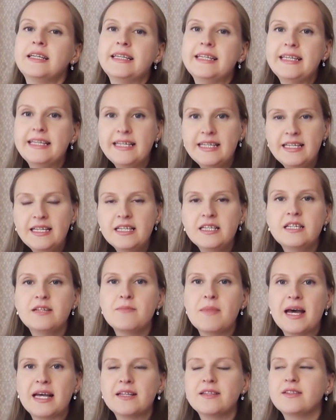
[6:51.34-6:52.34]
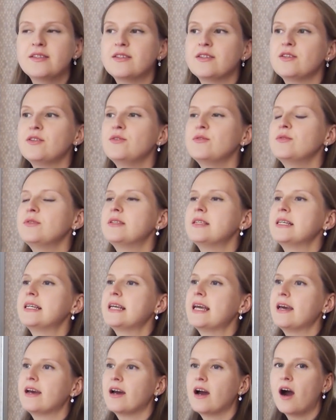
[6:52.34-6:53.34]
E demands using
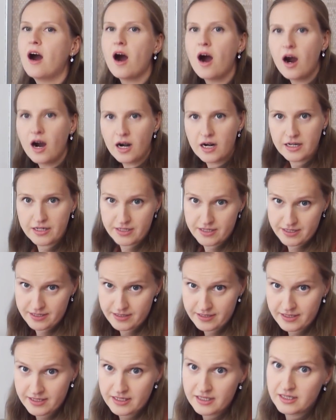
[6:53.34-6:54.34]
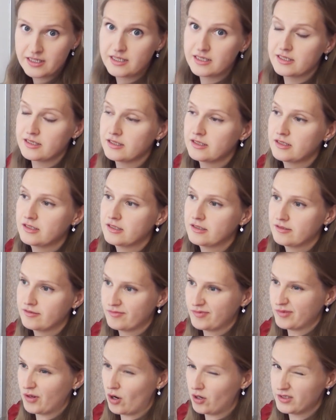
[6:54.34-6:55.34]
a hard
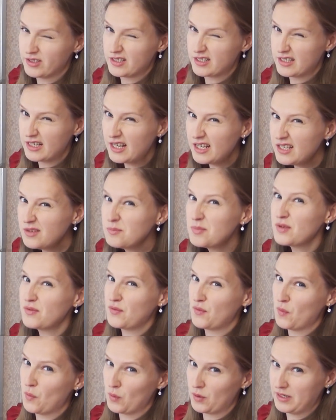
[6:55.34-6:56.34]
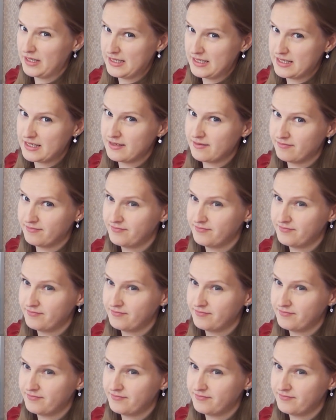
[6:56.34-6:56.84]
consonant before it.